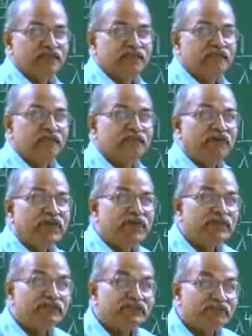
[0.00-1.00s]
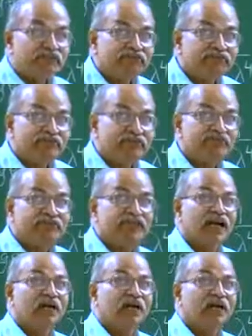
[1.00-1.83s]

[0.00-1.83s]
a phase difference will